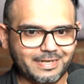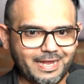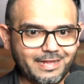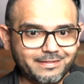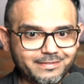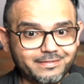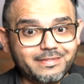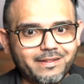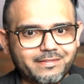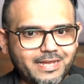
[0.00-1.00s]
and
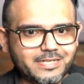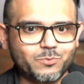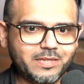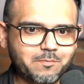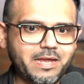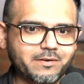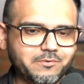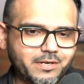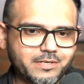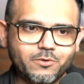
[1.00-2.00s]
then that's when the bank
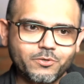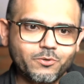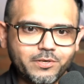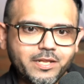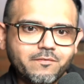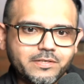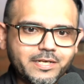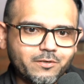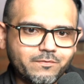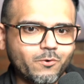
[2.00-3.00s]
realized no you already have a
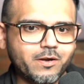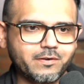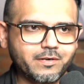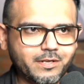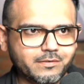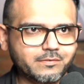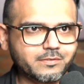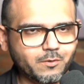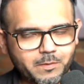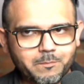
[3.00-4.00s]
debt of 400 and you
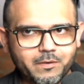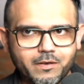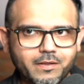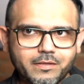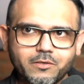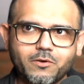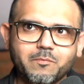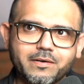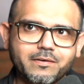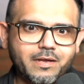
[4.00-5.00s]
know people are like no but